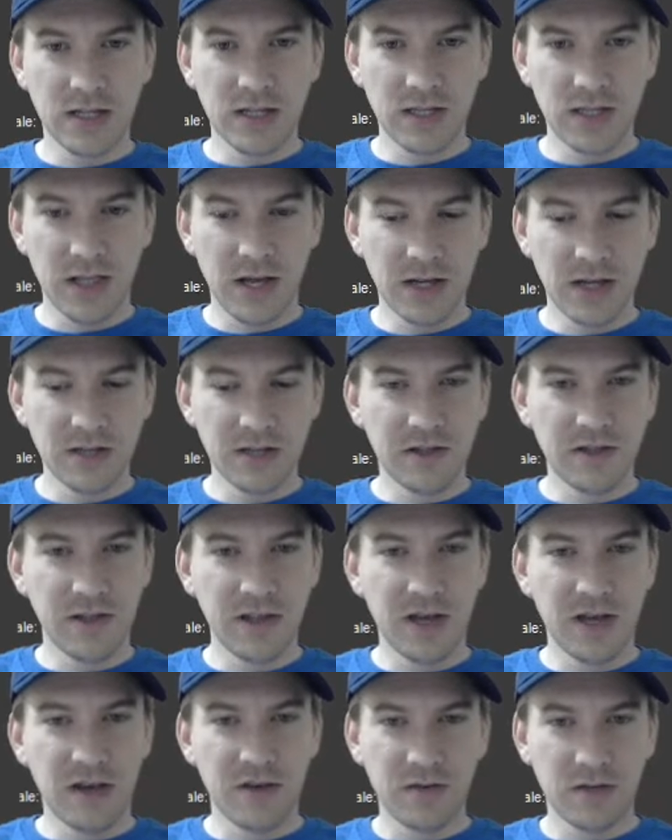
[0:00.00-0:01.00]
slide to
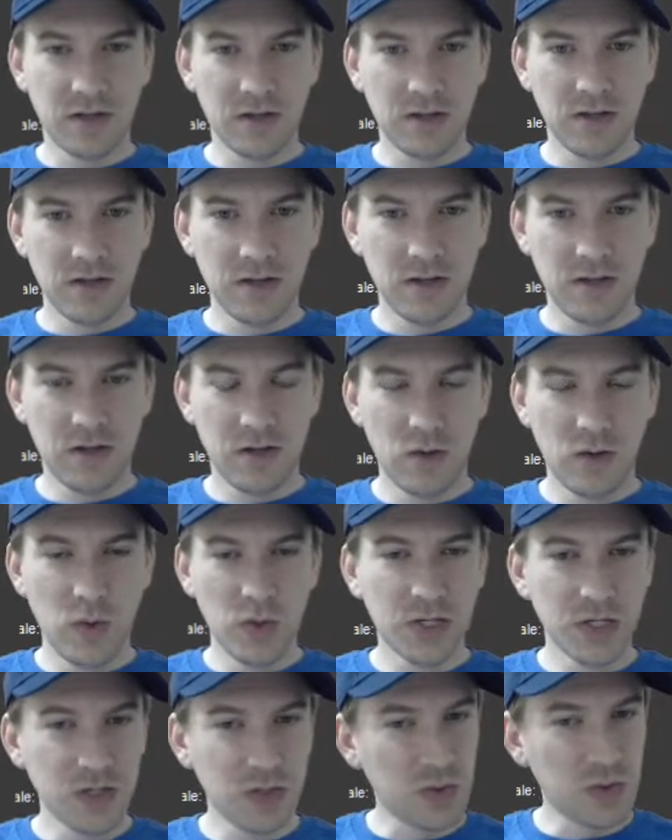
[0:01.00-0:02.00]
the left,
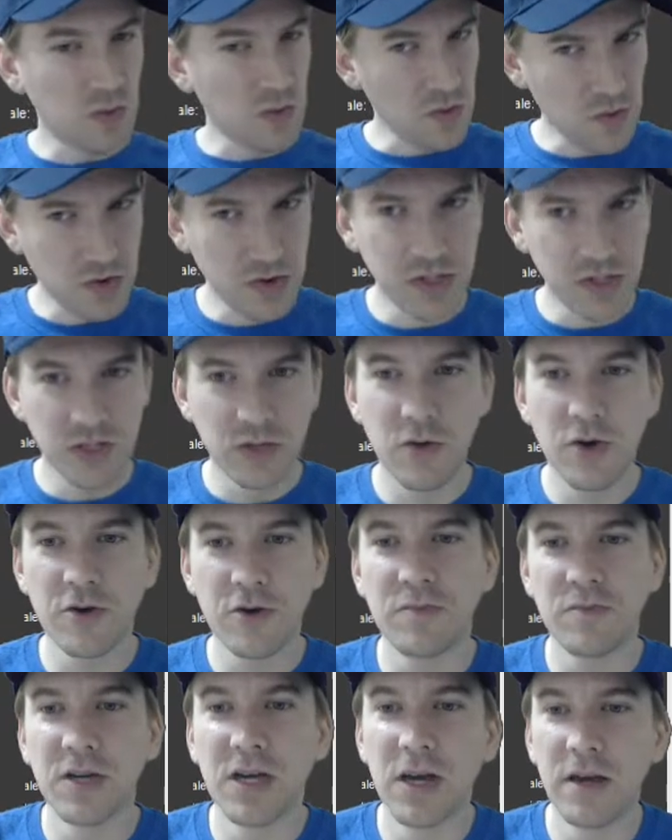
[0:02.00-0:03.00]
which is really
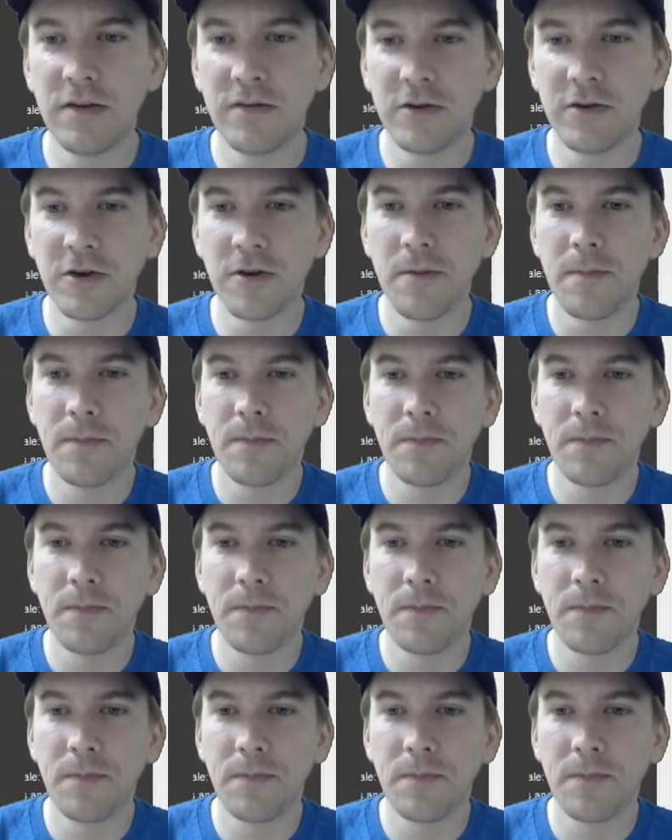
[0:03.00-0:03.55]
weird behavior.